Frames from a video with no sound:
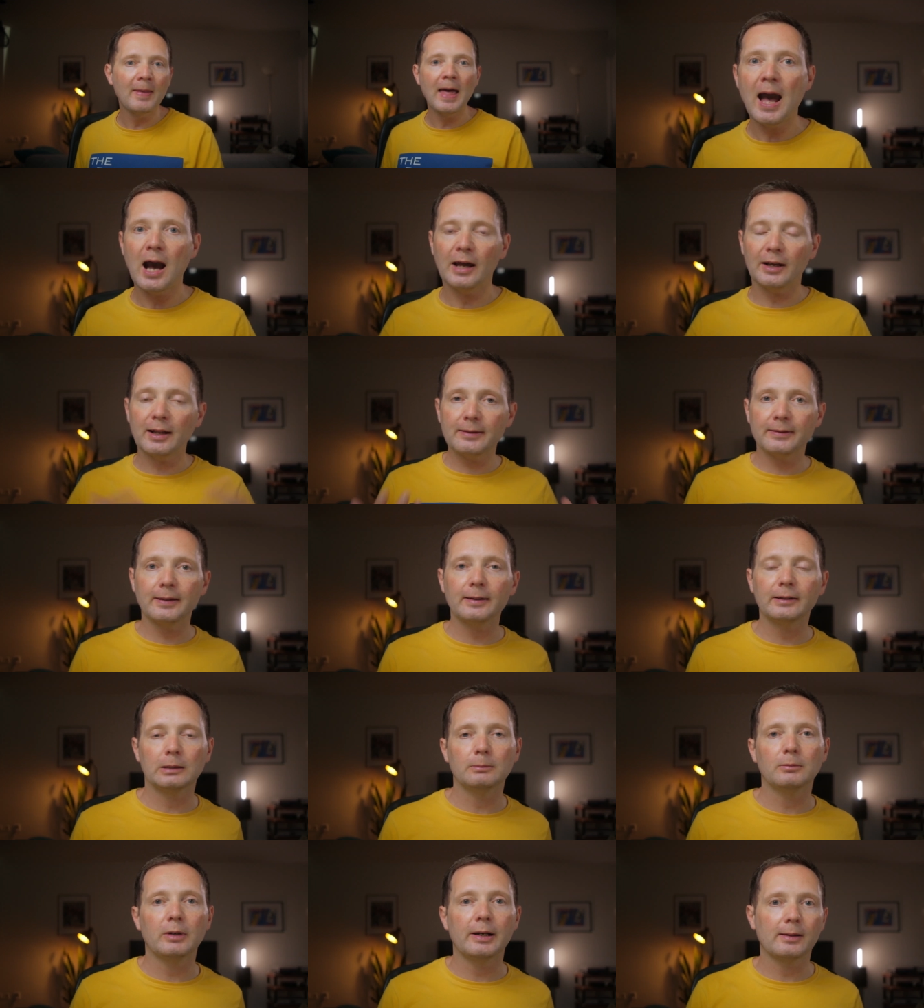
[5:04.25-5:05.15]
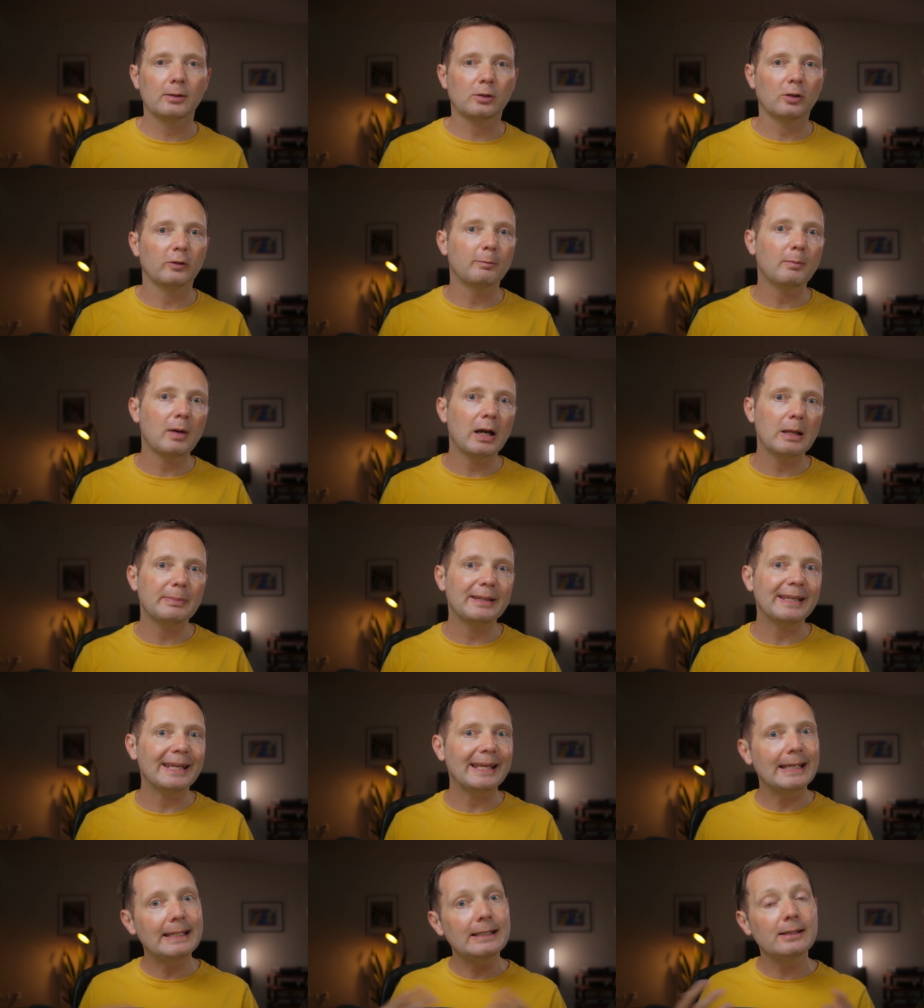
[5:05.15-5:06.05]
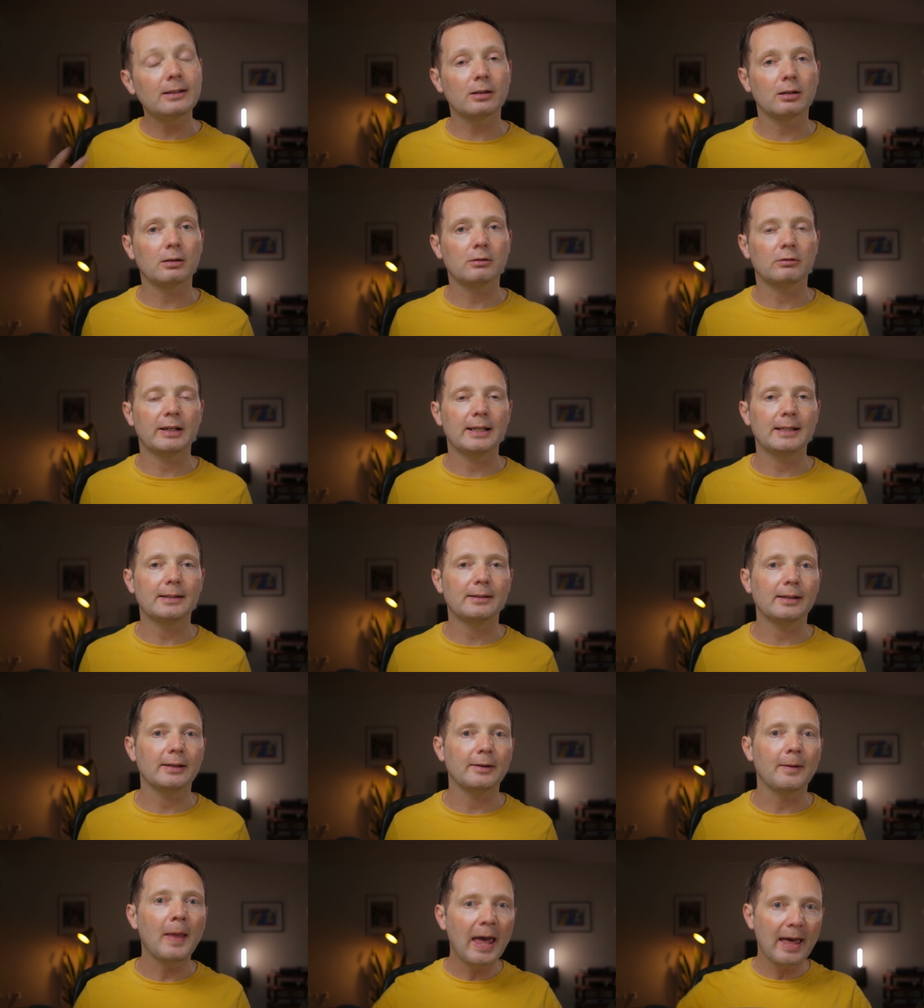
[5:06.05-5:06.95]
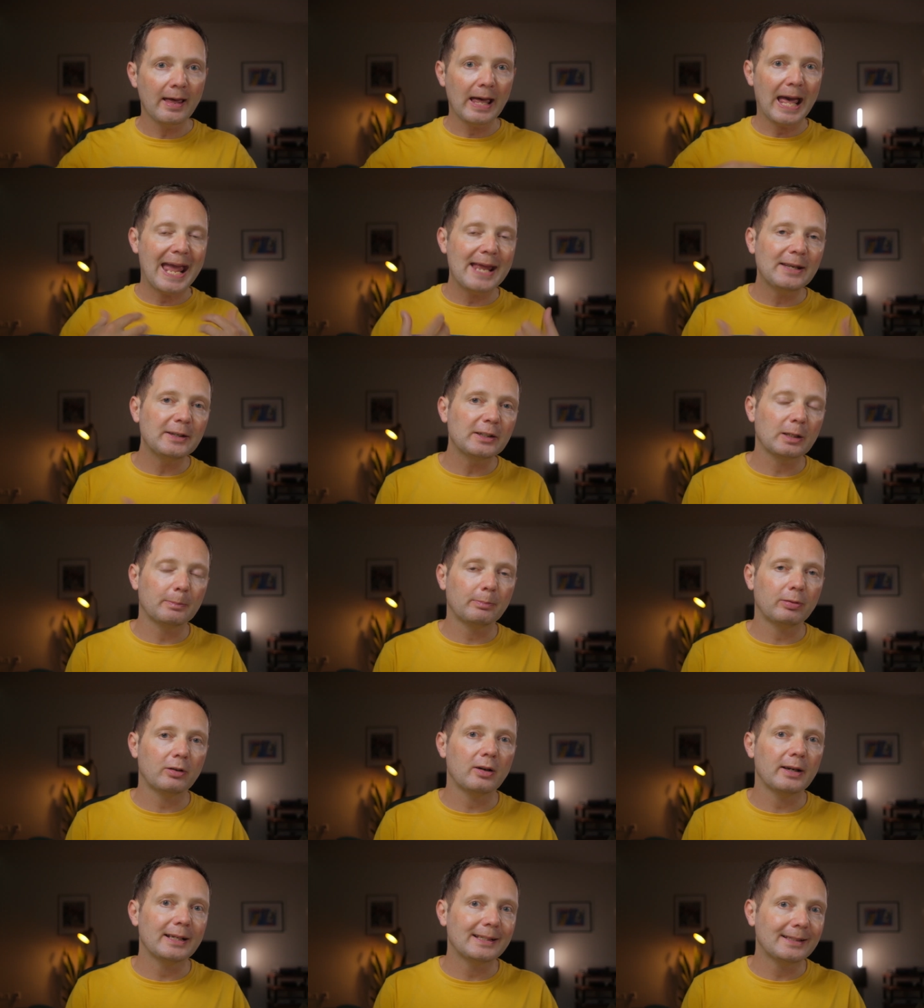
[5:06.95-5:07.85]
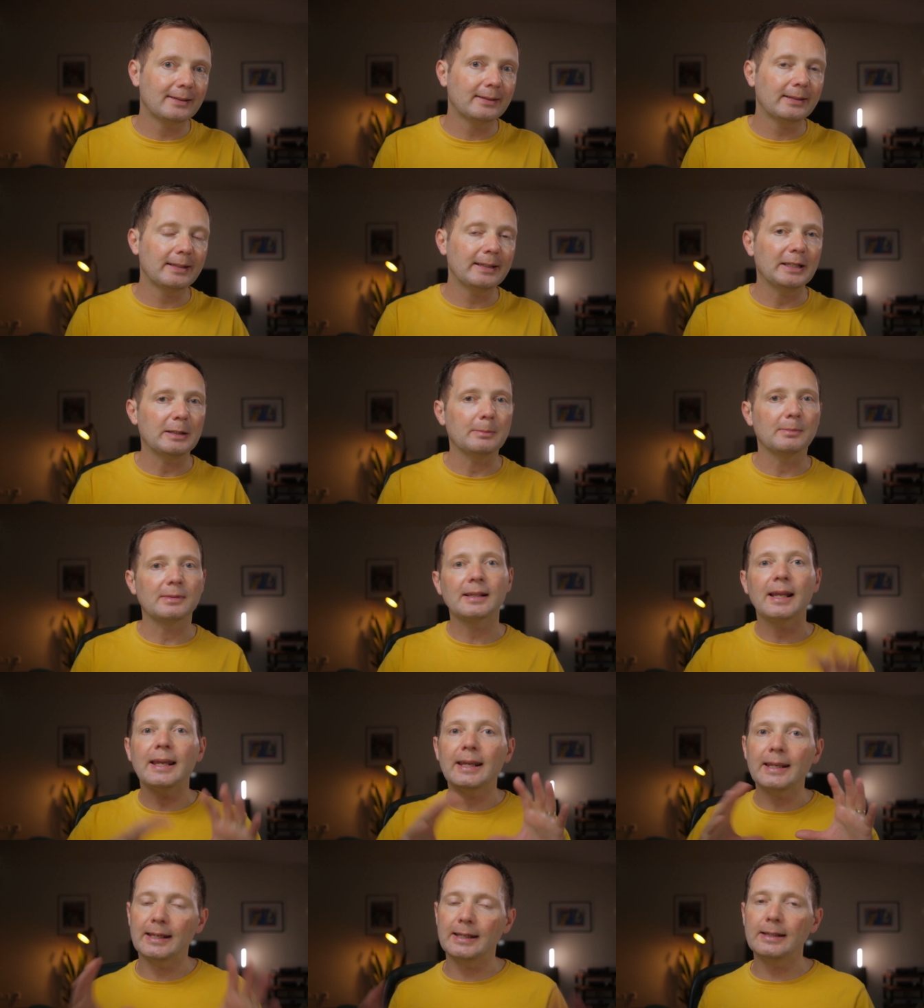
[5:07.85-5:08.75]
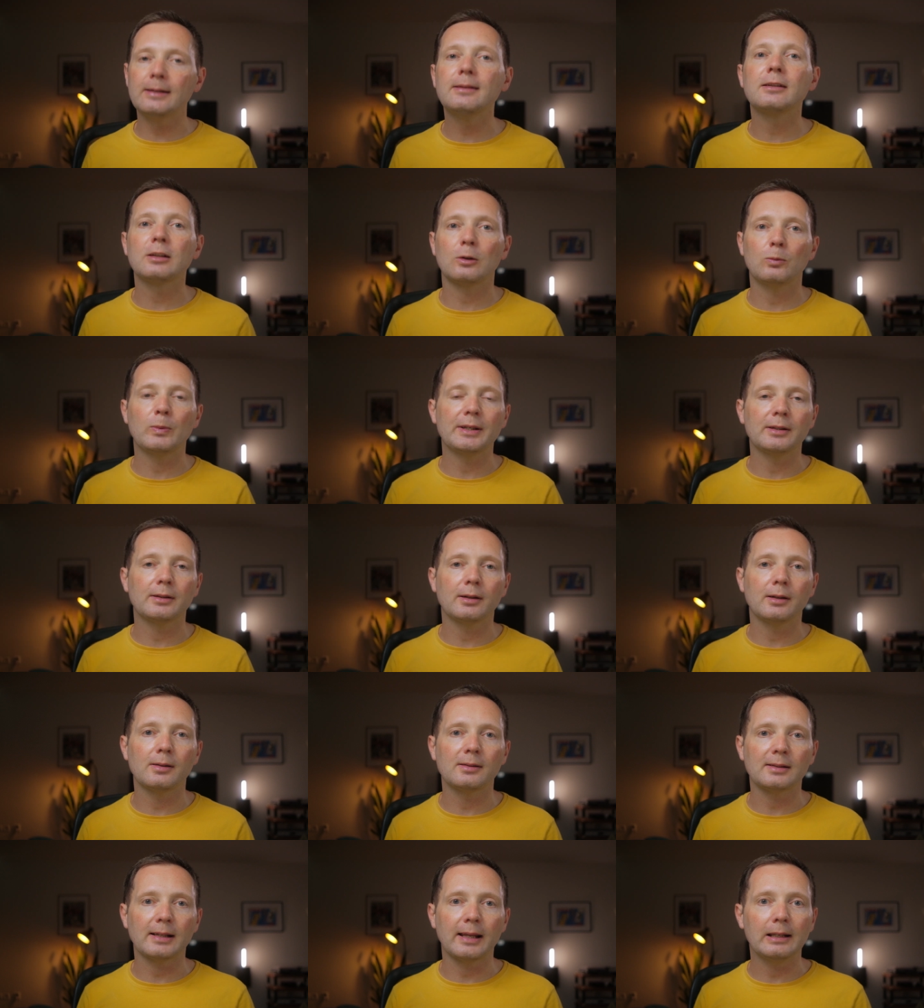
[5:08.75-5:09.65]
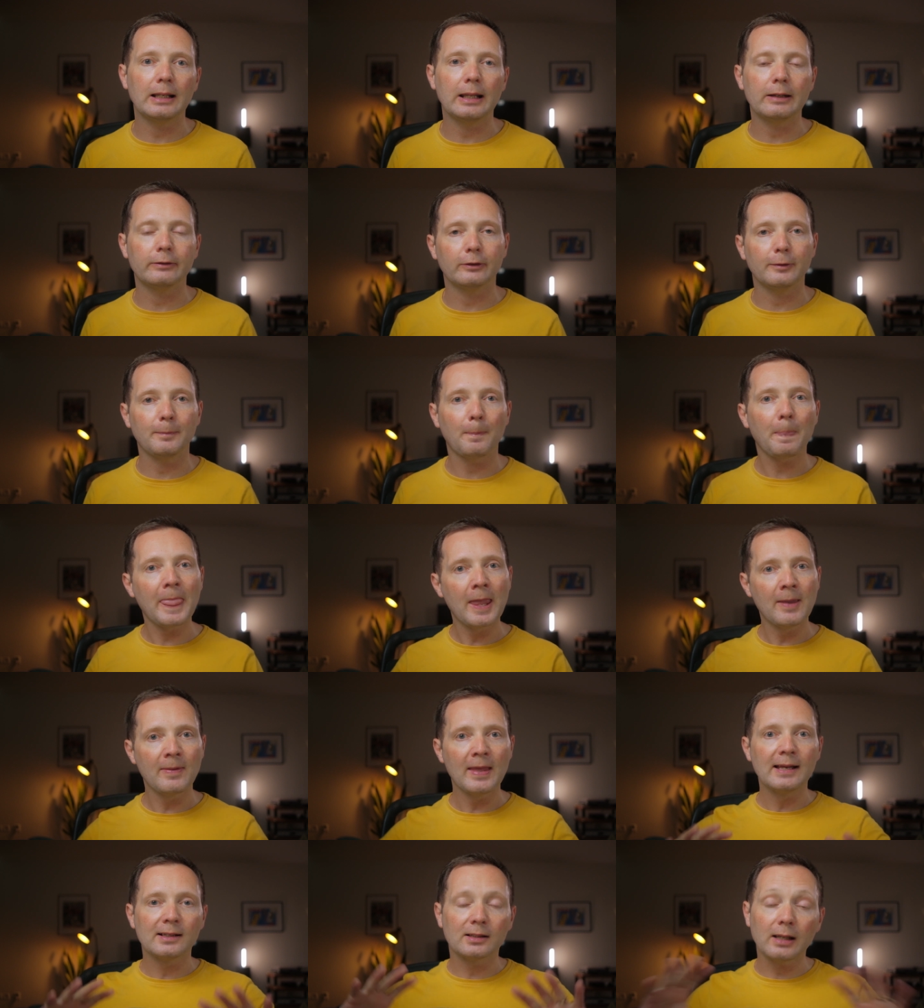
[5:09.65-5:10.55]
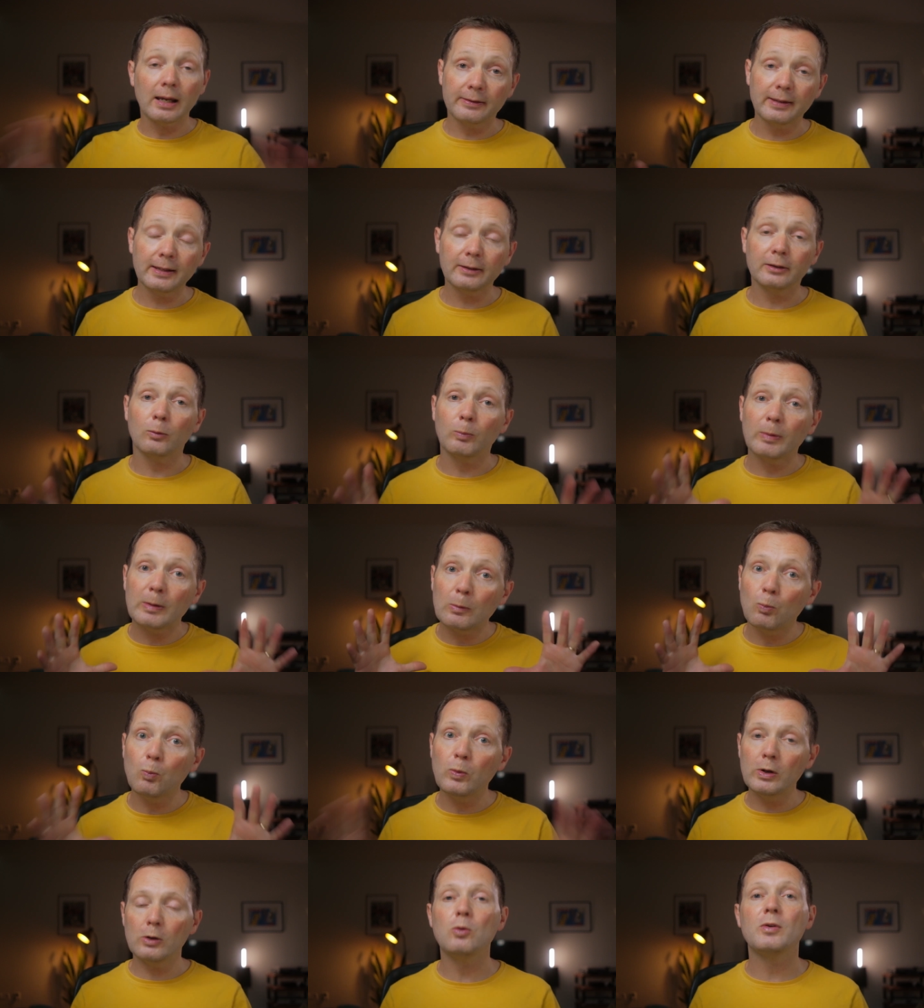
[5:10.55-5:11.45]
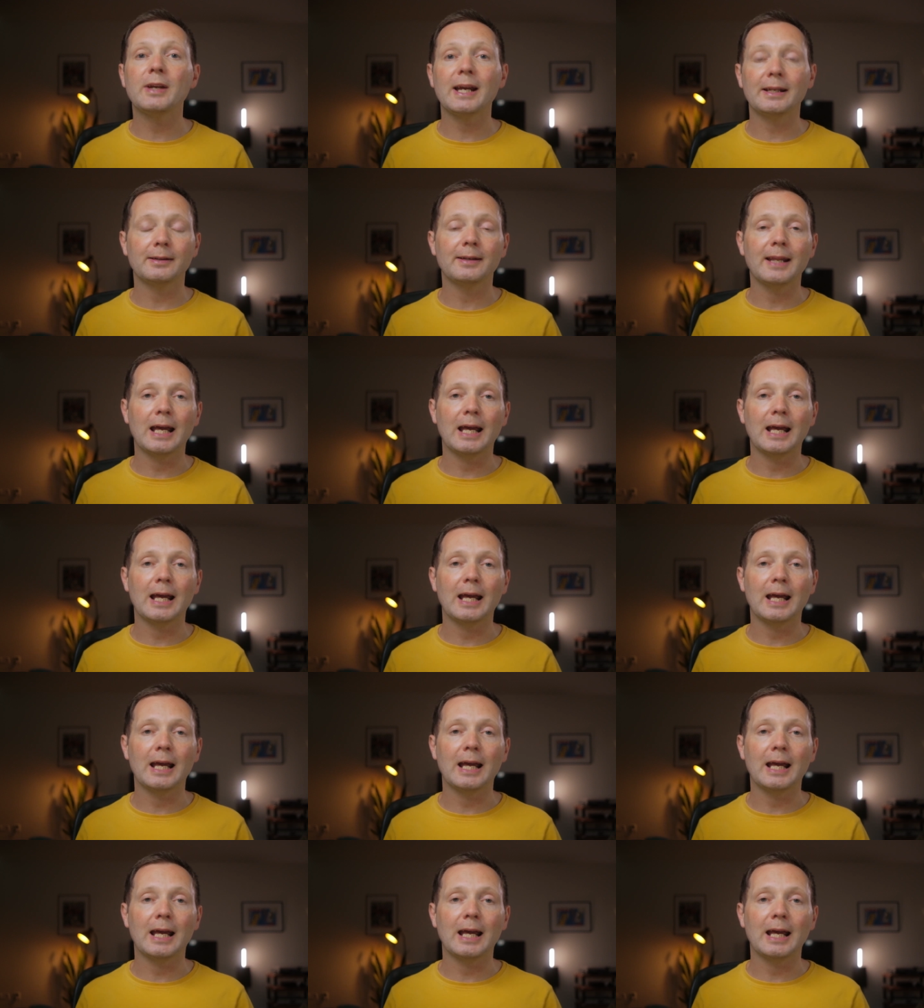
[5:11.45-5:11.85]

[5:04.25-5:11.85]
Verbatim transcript: And I think that Microsoft might be integrating enterprise Teams things into Windows 11. So I think that we will get an